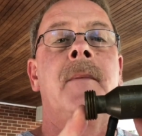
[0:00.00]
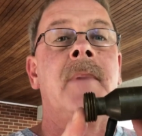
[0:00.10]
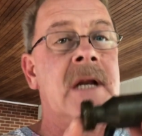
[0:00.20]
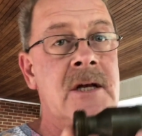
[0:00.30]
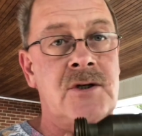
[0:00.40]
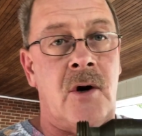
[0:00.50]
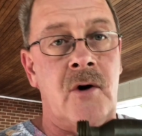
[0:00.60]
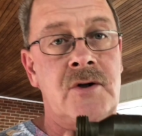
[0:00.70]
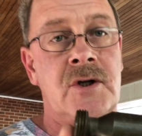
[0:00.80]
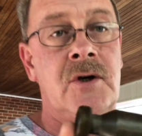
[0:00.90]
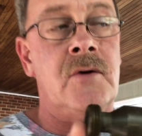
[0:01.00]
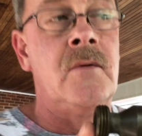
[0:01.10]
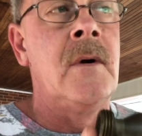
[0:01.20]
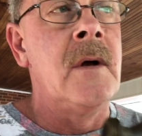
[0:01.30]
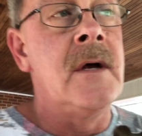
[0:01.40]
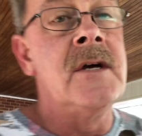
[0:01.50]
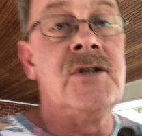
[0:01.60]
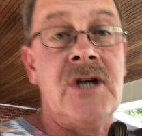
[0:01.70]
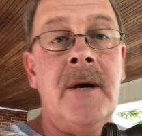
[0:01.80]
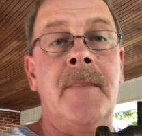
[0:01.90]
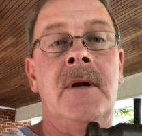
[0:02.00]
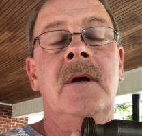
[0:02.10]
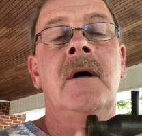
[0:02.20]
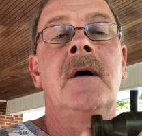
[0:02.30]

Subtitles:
but they charge you shipping,